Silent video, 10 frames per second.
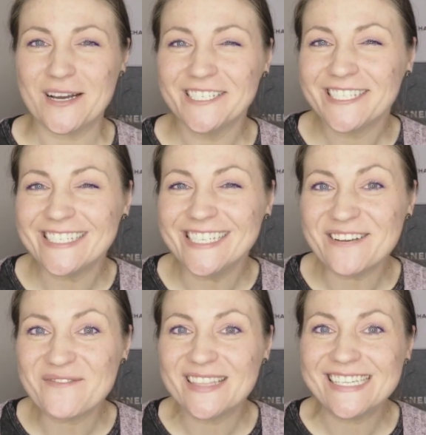question
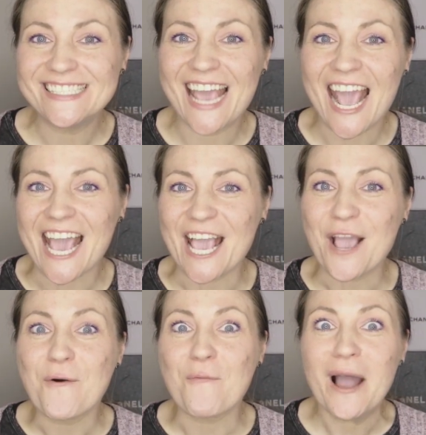of the day,
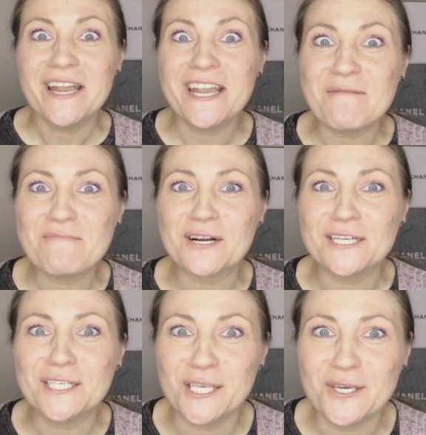what number
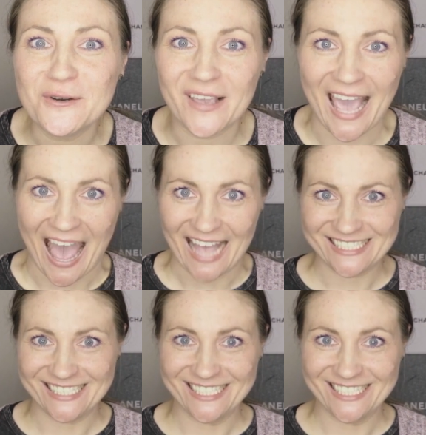did you get?